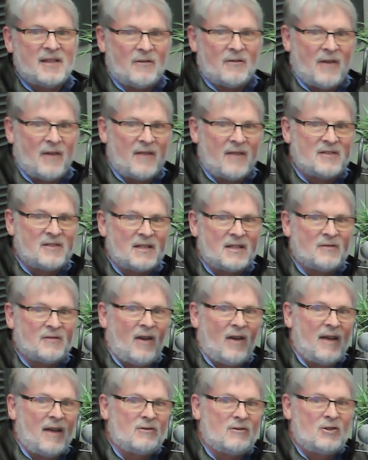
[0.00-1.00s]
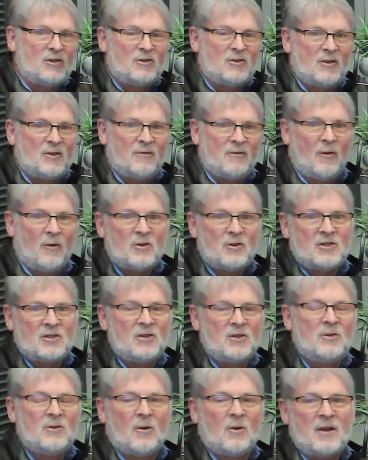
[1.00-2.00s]
at
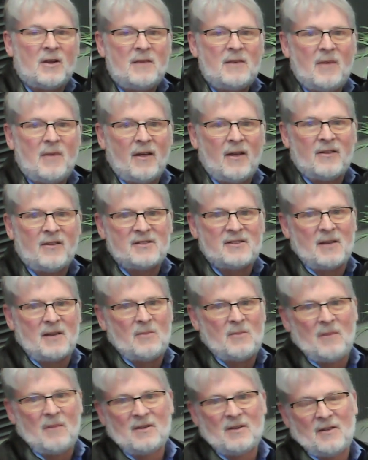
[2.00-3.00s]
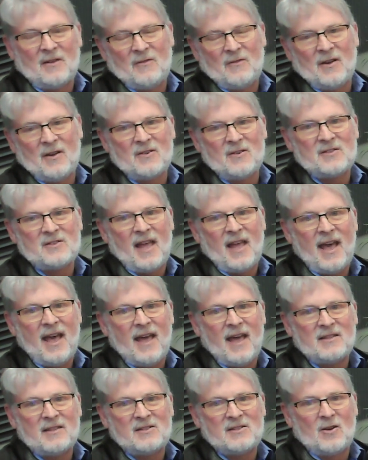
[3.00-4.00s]
565-2242 or email us at
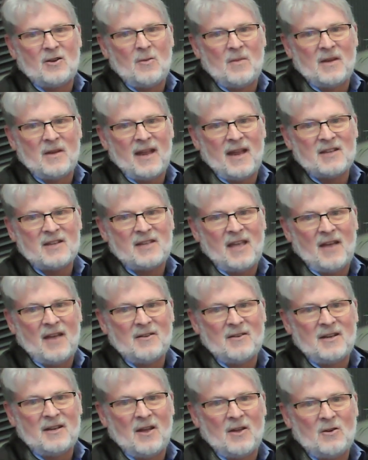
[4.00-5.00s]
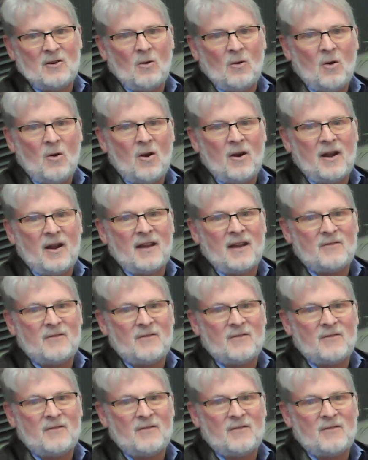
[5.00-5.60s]
publicaffairs@sonoma-county.org.